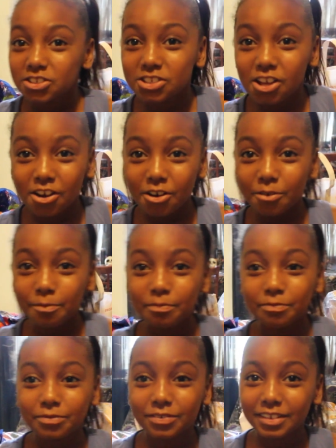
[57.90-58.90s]
So
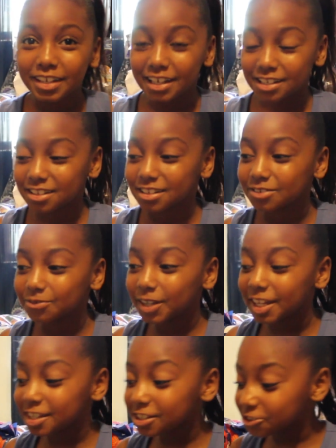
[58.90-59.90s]
yes, we
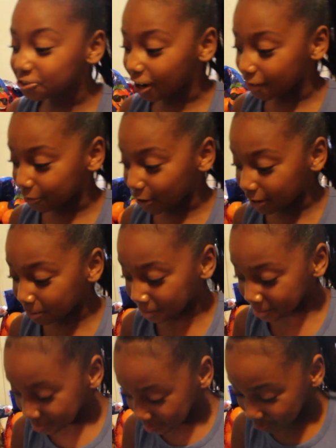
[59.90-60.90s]
get to drive
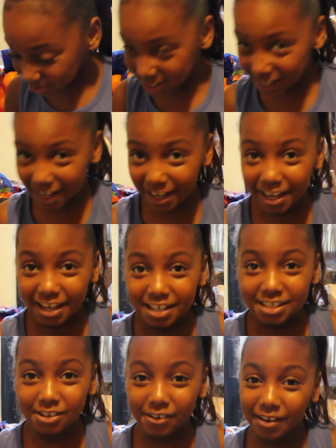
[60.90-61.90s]
around people's
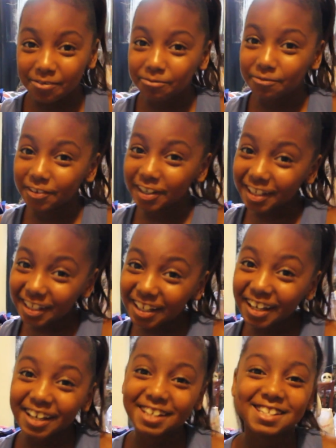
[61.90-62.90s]
day. So I'm
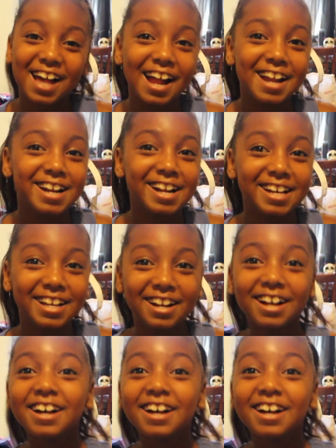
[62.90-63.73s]
really excited